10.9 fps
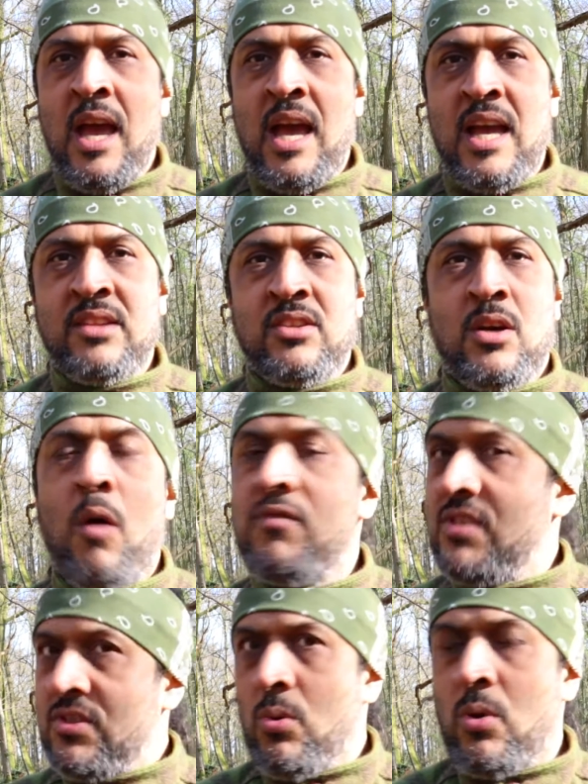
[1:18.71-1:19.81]
and uh,
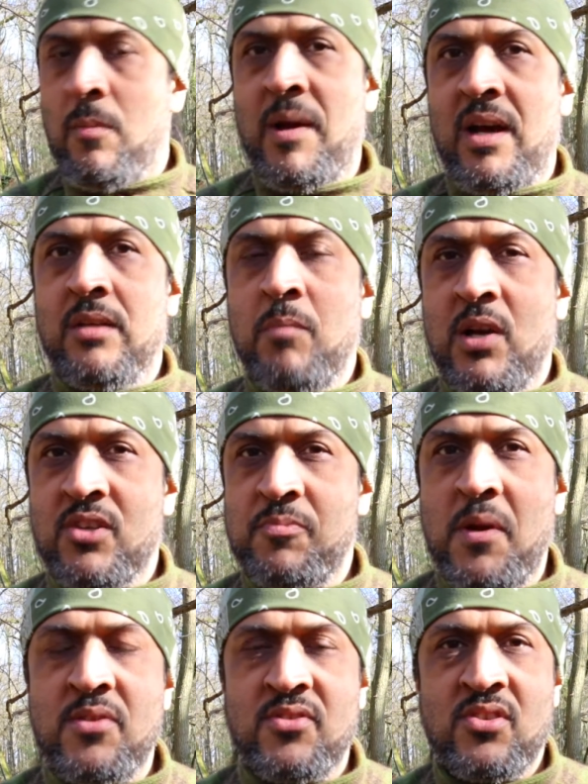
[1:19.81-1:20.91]
obviously talk about my
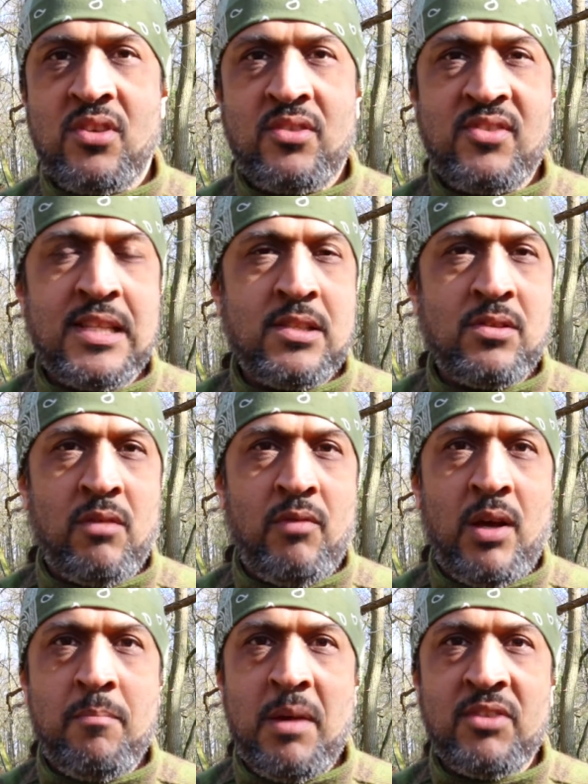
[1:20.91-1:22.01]
experiences centered
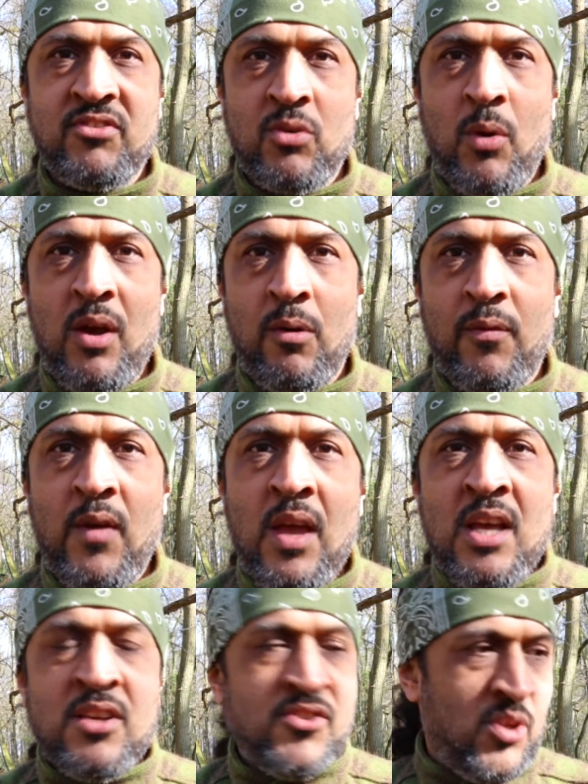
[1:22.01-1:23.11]
around mental health.
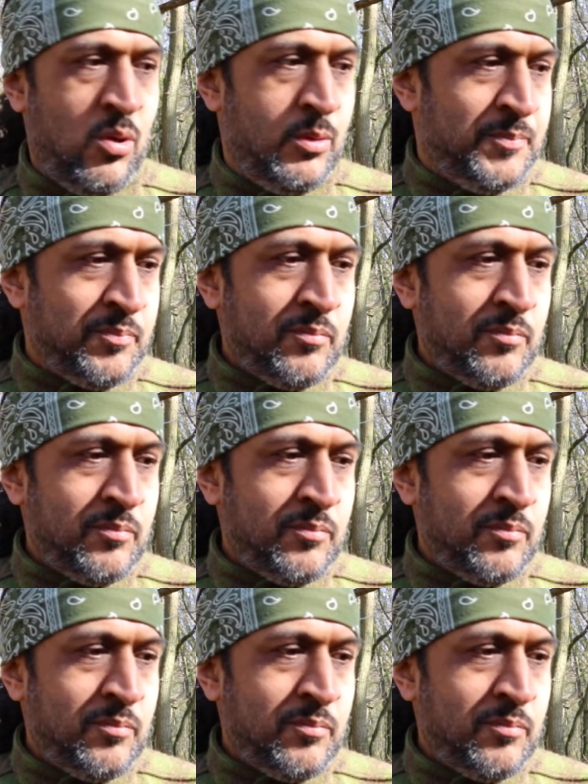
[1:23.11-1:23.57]
So